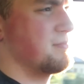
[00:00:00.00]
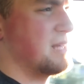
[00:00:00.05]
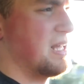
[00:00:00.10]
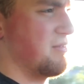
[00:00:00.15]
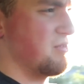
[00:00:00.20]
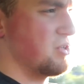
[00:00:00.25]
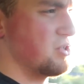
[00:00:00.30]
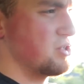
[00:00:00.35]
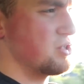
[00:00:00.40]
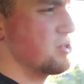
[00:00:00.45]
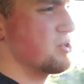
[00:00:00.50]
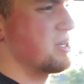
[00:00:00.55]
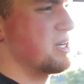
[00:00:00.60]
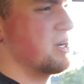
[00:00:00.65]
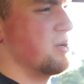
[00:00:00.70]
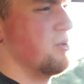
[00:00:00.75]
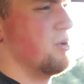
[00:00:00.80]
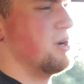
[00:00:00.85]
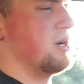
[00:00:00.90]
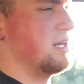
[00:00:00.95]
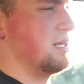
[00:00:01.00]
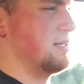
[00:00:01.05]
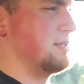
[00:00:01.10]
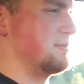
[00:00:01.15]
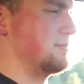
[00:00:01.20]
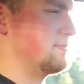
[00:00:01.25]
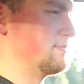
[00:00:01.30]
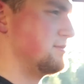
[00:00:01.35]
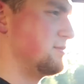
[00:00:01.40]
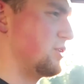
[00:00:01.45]
if you do get one,
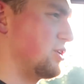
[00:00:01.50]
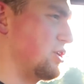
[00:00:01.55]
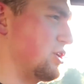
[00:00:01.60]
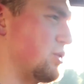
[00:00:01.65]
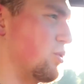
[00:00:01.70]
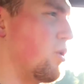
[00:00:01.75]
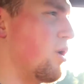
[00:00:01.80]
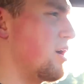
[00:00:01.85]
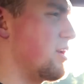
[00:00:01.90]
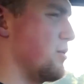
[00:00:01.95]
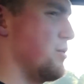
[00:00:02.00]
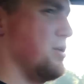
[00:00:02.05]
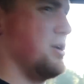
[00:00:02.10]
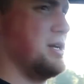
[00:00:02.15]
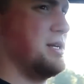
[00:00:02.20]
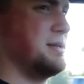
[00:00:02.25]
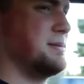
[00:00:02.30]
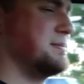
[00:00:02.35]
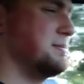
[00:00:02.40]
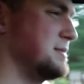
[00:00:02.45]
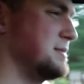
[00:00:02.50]
or you want one,